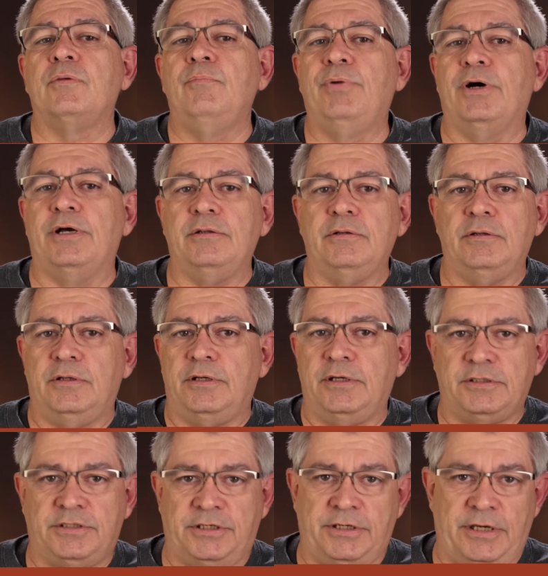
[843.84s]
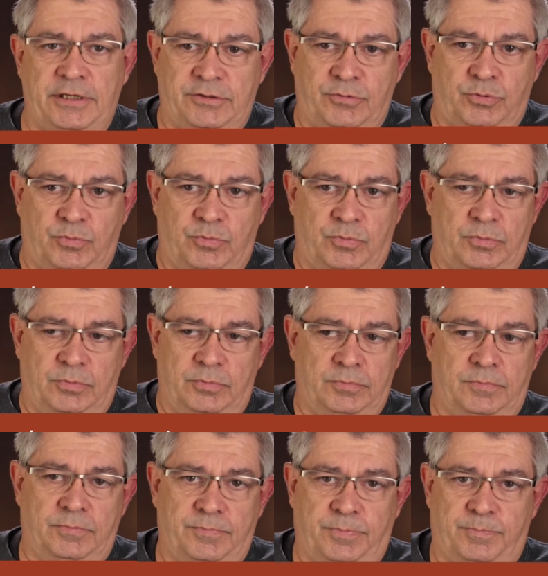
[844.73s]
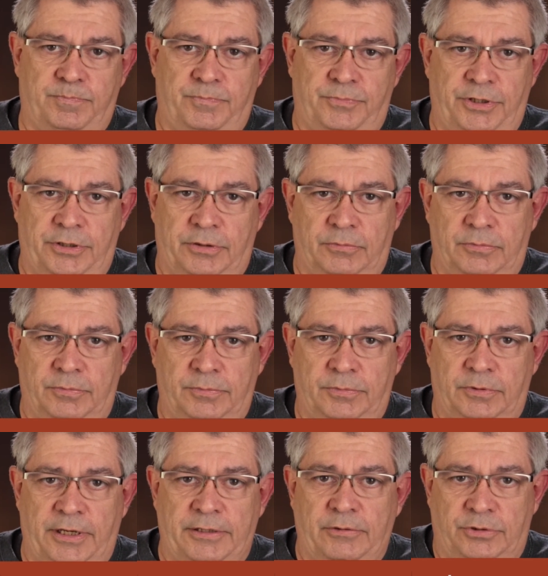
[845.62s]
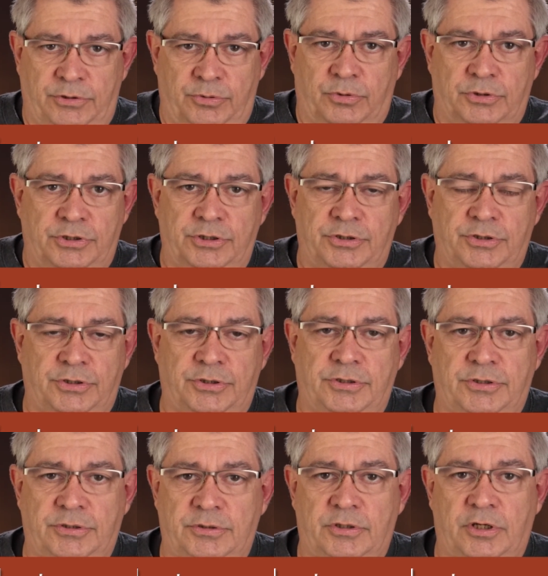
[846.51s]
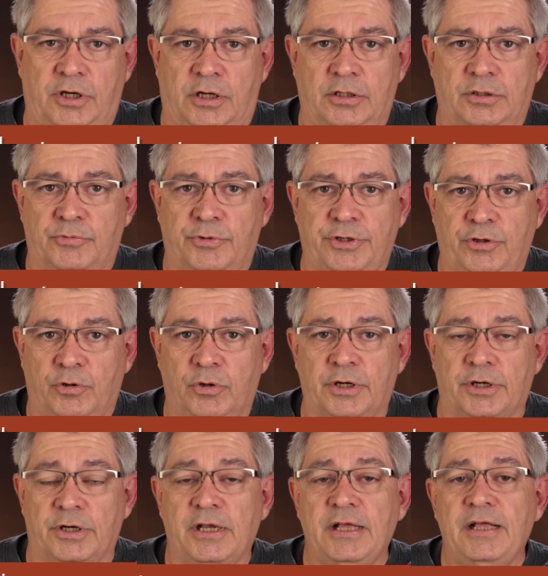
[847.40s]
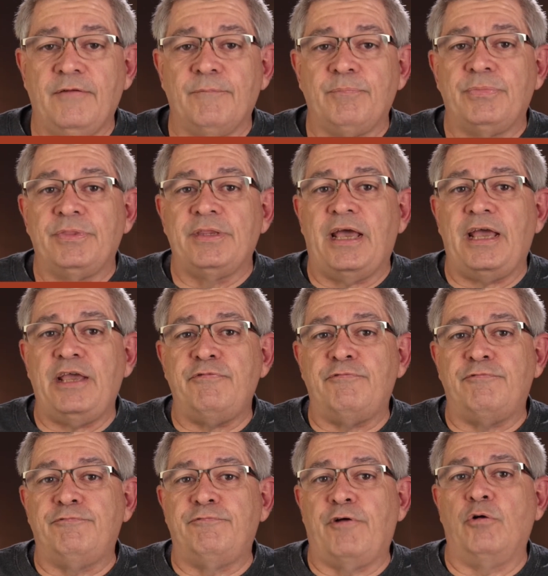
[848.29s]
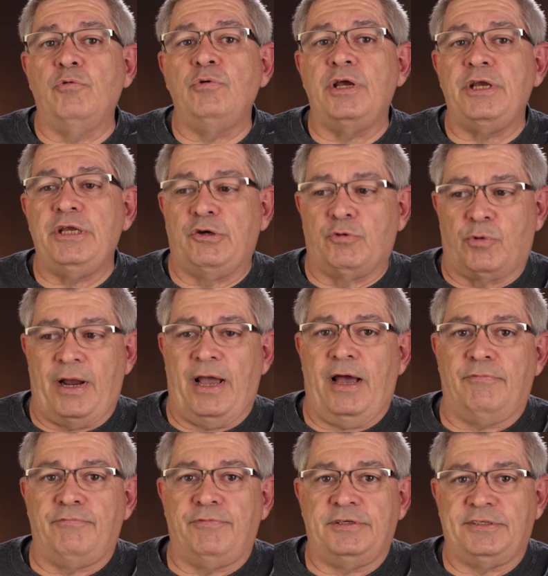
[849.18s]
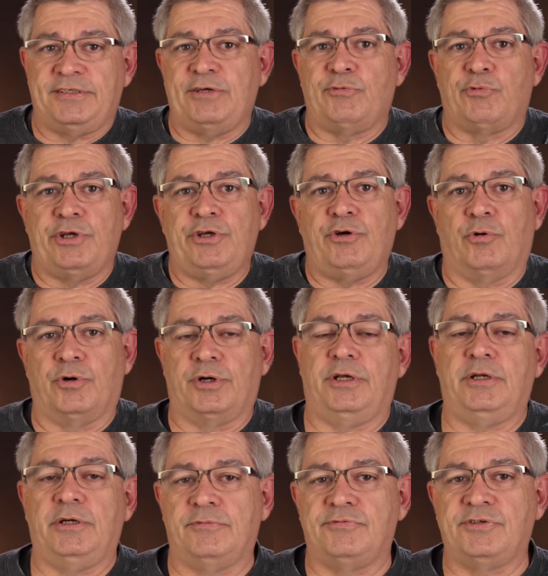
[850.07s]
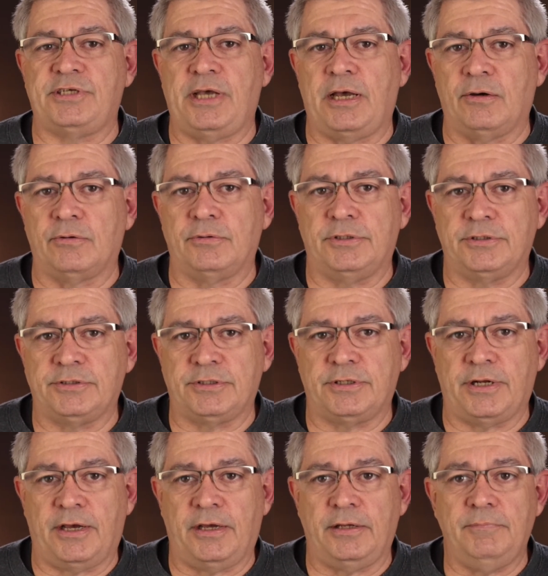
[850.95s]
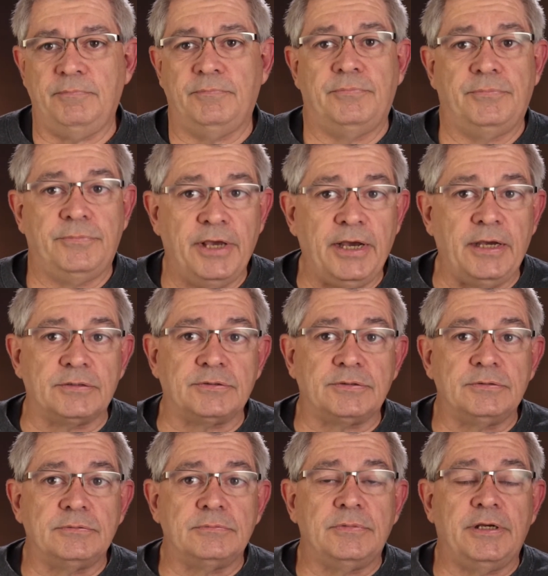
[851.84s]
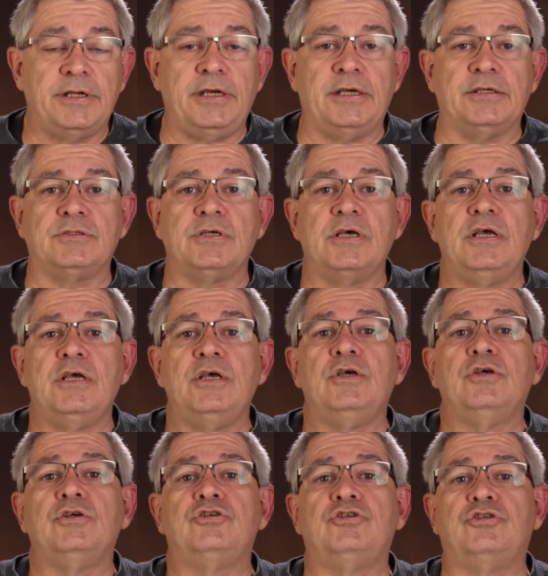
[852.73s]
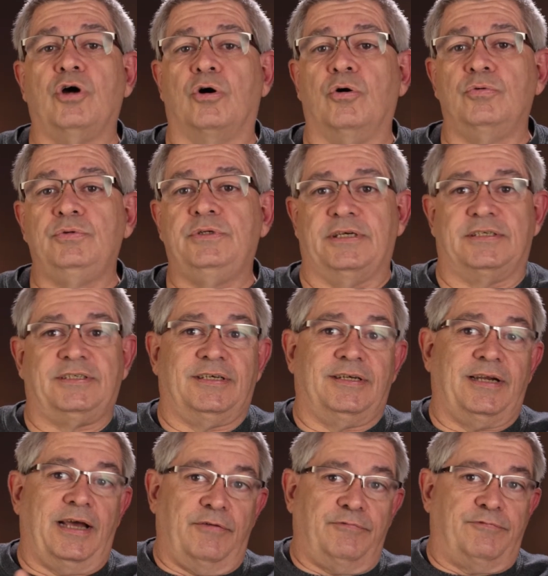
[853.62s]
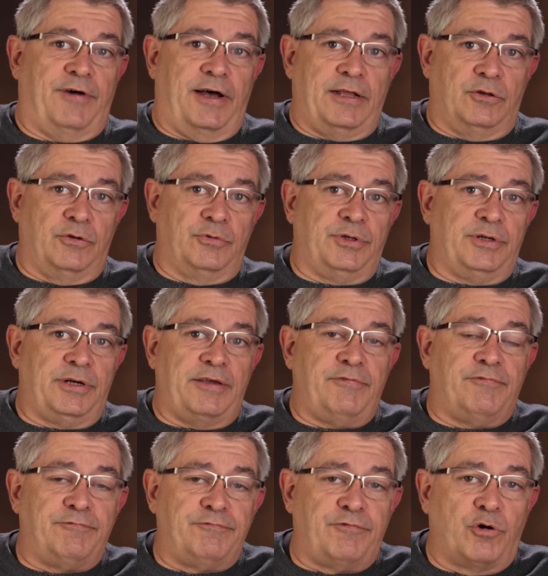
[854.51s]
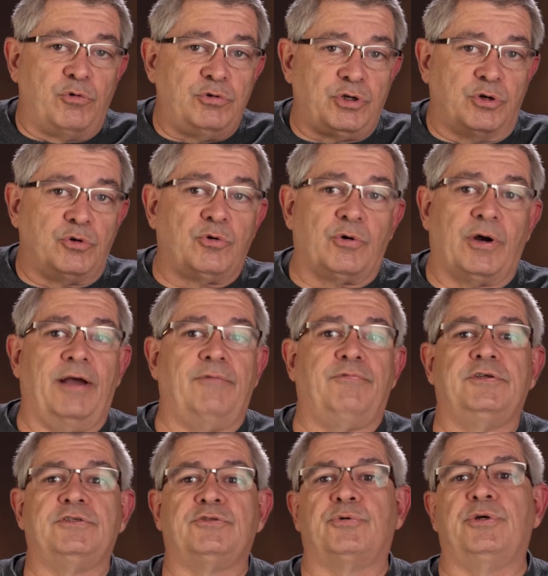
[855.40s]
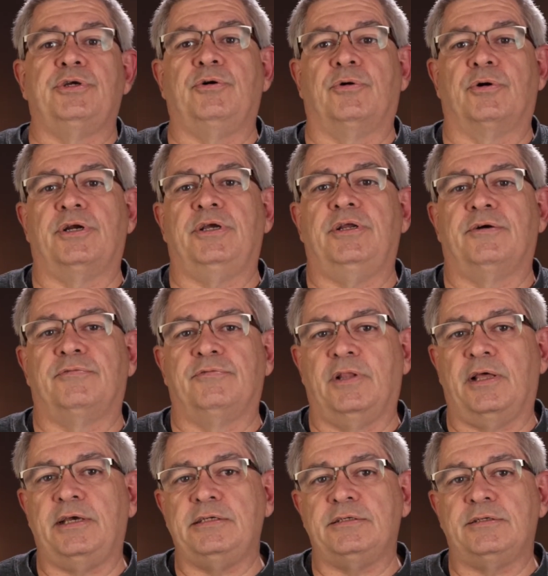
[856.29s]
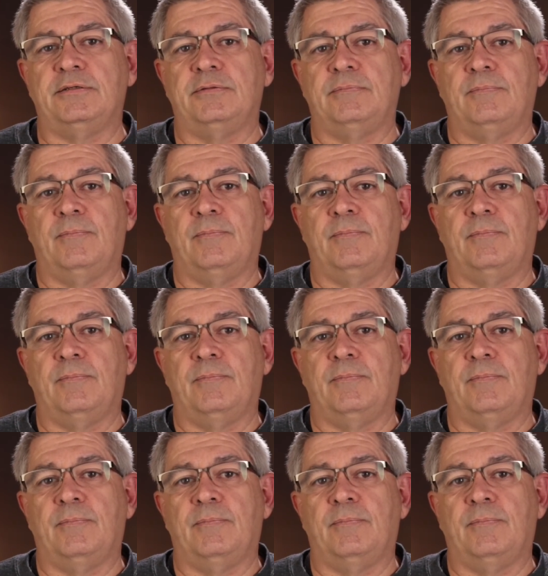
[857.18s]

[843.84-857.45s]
But in today's language, we'll just call it record. A phonograph is a recording of sound, is it not? Yes, it is. So does it not follow that a photograph is a recording of light?